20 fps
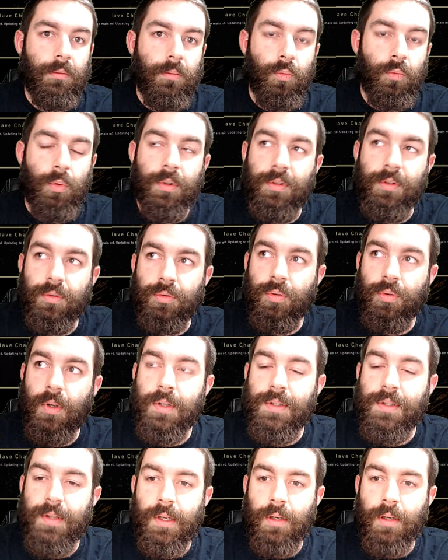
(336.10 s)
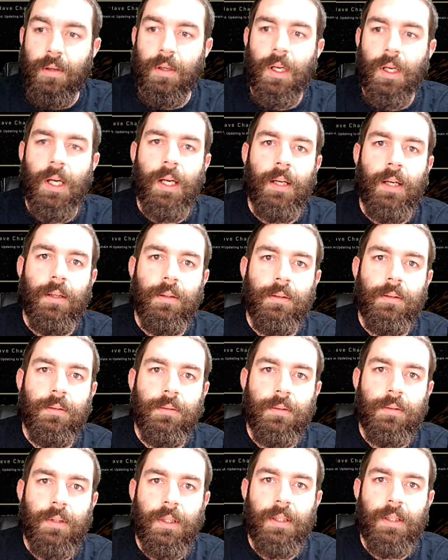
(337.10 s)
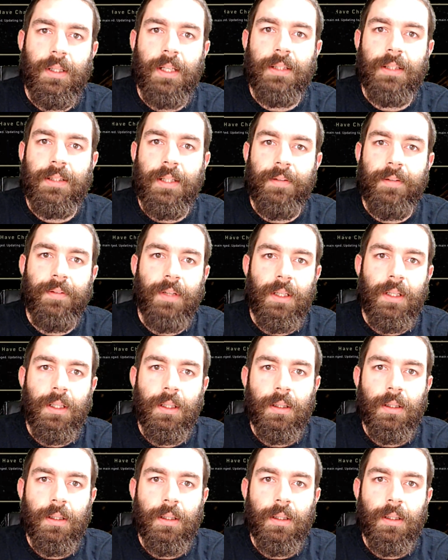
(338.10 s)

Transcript: wouldn't trust their activity,